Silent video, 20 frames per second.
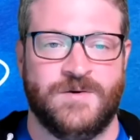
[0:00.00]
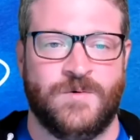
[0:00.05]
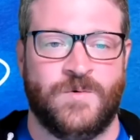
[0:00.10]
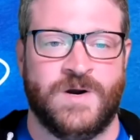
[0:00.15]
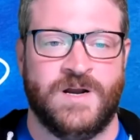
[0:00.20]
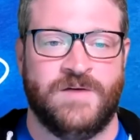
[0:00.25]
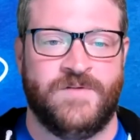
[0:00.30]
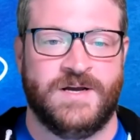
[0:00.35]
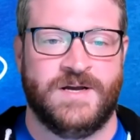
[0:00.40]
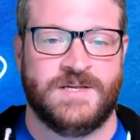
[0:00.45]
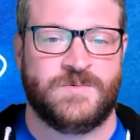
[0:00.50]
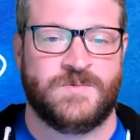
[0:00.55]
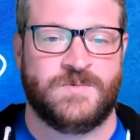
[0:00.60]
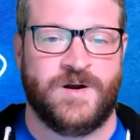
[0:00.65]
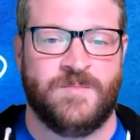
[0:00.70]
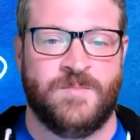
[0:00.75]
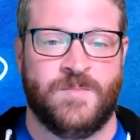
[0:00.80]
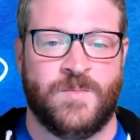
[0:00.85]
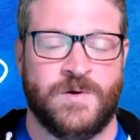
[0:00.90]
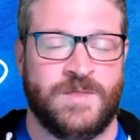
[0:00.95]
one of us. We are
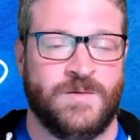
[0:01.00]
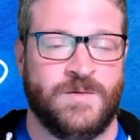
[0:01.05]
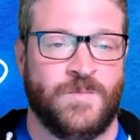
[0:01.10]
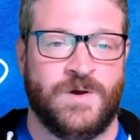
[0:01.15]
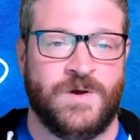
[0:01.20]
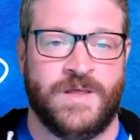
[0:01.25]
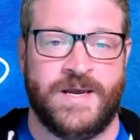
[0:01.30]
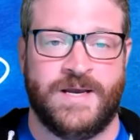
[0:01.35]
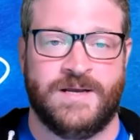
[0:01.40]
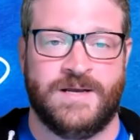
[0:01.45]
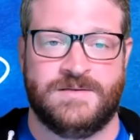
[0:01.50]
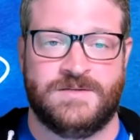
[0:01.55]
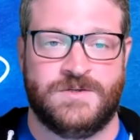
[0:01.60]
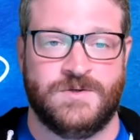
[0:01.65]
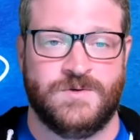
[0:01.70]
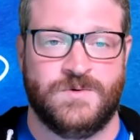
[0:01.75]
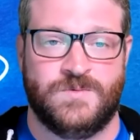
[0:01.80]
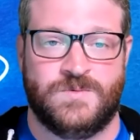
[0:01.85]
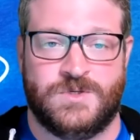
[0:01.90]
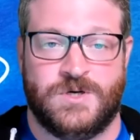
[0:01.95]
more than willing
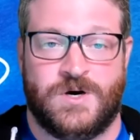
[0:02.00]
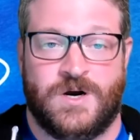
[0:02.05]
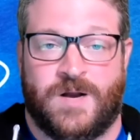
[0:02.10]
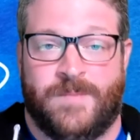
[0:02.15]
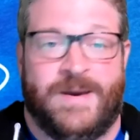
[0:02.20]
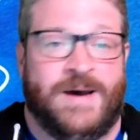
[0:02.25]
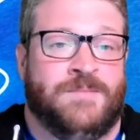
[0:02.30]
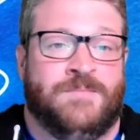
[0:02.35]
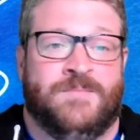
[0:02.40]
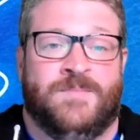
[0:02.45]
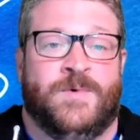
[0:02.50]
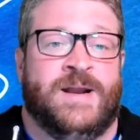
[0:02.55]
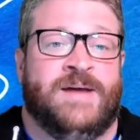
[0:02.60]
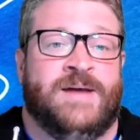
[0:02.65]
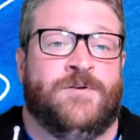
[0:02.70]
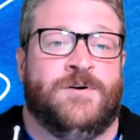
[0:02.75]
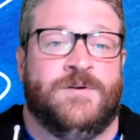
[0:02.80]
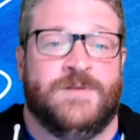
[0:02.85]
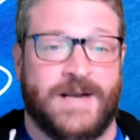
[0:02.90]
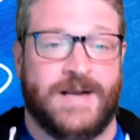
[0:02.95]
to talk about
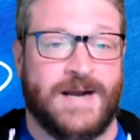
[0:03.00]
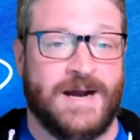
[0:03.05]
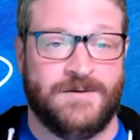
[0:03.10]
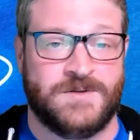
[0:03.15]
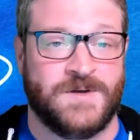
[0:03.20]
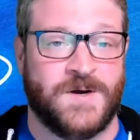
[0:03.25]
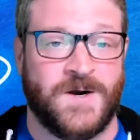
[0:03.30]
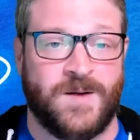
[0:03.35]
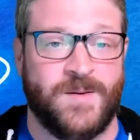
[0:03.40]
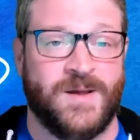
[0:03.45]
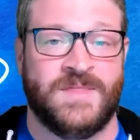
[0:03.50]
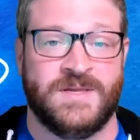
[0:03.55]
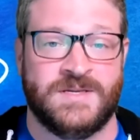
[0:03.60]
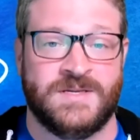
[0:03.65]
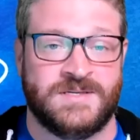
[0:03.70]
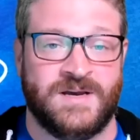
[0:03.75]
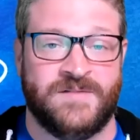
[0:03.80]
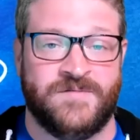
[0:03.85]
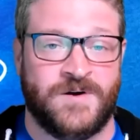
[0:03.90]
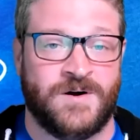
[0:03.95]
whatever. Like I'll talk about this
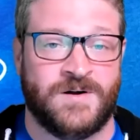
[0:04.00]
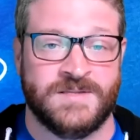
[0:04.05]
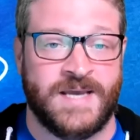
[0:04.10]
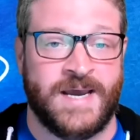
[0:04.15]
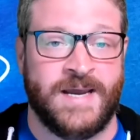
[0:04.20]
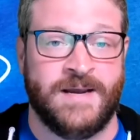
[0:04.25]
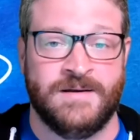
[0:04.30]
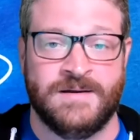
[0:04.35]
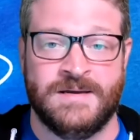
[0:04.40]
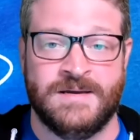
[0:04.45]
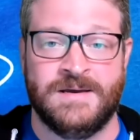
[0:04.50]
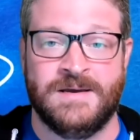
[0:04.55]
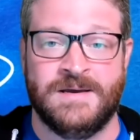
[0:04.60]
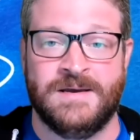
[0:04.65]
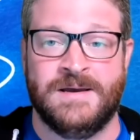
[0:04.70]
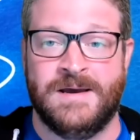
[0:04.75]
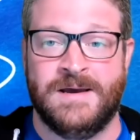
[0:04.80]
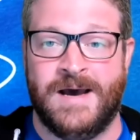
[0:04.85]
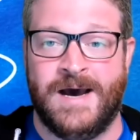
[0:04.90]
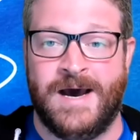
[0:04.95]
stuff all day.
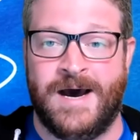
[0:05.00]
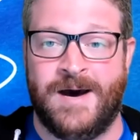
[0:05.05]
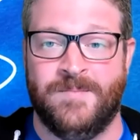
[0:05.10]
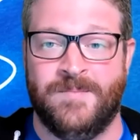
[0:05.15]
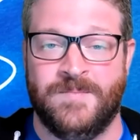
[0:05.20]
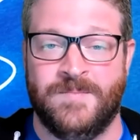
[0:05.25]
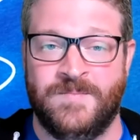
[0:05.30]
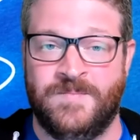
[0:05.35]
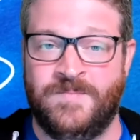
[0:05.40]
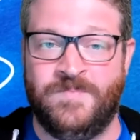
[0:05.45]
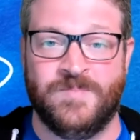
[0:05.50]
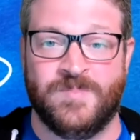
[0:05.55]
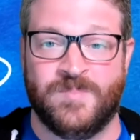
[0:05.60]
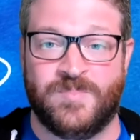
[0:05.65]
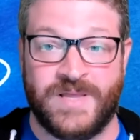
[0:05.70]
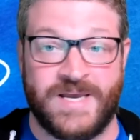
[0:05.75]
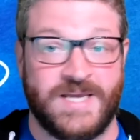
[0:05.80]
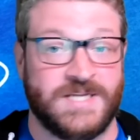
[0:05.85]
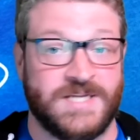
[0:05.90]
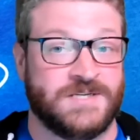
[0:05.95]

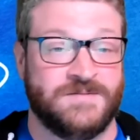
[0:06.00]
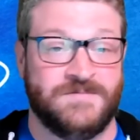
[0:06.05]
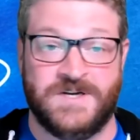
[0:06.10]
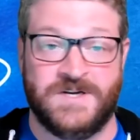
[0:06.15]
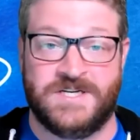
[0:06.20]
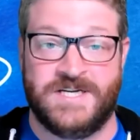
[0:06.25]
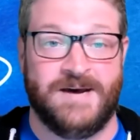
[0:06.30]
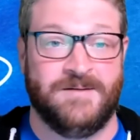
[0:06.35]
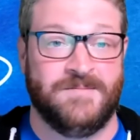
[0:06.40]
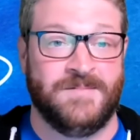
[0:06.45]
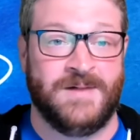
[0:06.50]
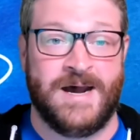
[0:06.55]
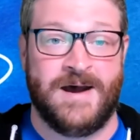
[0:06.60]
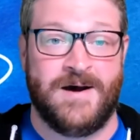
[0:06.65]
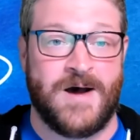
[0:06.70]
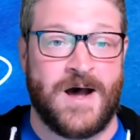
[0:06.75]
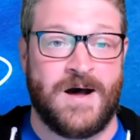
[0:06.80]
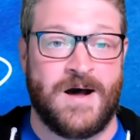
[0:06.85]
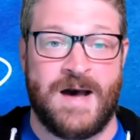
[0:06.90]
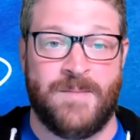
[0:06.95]
Please reach out.
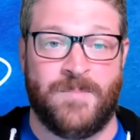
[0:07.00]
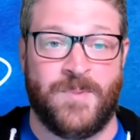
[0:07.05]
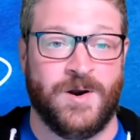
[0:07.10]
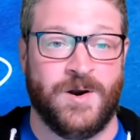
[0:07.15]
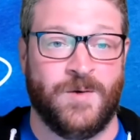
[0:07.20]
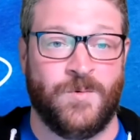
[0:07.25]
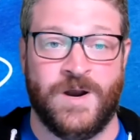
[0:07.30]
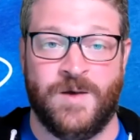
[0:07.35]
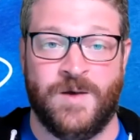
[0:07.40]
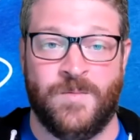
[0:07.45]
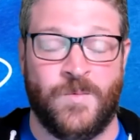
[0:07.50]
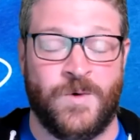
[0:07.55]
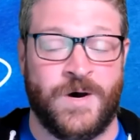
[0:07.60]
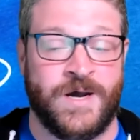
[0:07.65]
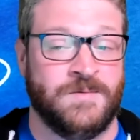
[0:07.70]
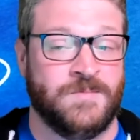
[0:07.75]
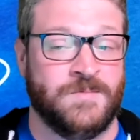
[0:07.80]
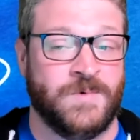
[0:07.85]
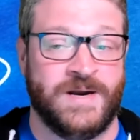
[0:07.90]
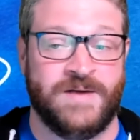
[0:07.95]
I'll hop on a
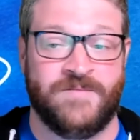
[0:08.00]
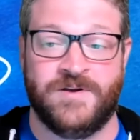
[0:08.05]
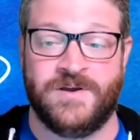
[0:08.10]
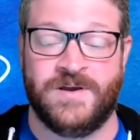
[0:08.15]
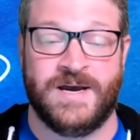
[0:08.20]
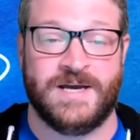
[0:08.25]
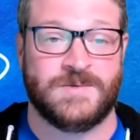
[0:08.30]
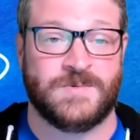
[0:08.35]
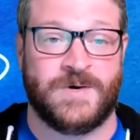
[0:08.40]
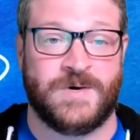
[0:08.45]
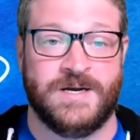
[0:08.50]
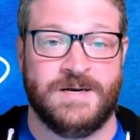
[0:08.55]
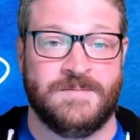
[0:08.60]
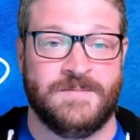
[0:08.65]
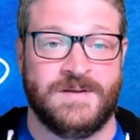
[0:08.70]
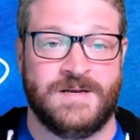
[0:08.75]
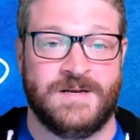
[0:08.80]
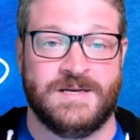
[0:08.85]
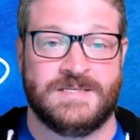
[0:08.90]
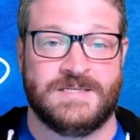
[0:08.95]
one-on-one, whatever you guys want,
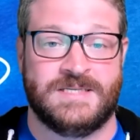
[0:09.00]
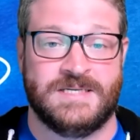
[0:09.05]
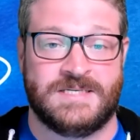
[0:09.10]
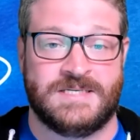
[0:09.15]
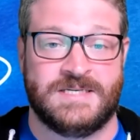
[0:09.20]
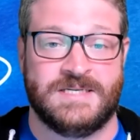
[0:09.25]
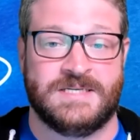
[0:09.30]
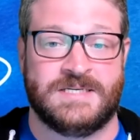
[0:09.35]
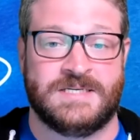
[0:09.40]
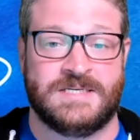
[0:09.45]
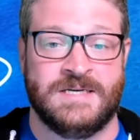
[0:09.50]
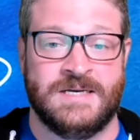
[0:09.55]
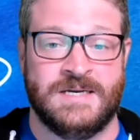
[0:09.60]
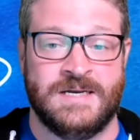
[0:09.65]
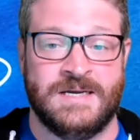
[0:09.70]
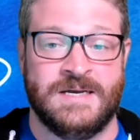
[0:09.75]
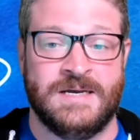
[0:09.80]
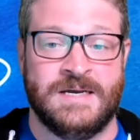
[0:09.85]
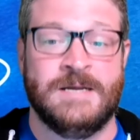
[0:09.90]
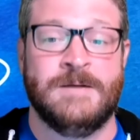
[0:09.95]
because this
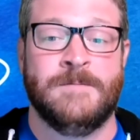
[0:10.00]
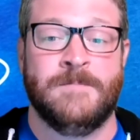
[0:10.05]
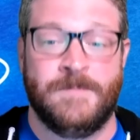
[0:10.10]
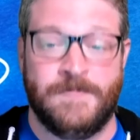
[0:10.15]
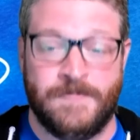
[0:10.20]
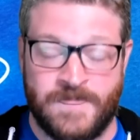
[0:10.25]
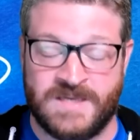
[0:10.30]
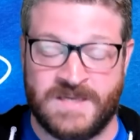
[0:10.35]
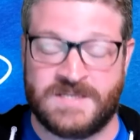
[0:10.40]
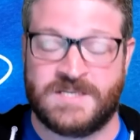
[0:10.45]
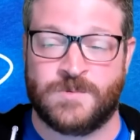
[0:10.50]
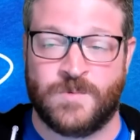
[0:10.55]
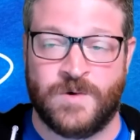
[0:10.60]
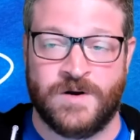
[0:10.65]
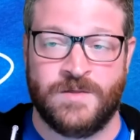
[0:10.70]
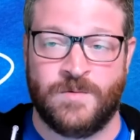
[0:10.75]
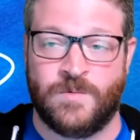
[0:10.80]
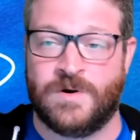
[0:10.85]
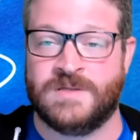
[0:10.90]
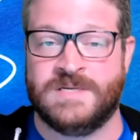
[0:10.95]
is where
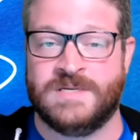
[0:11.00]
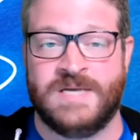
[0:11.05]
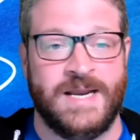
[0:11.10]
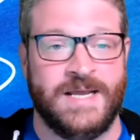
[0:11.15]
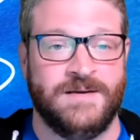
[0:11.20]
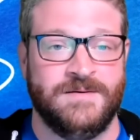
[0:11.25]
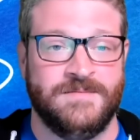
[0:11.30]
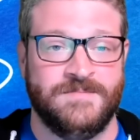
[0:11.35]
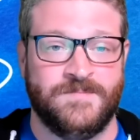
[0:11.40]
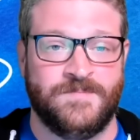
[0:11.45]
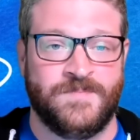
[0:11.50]
the world's heading.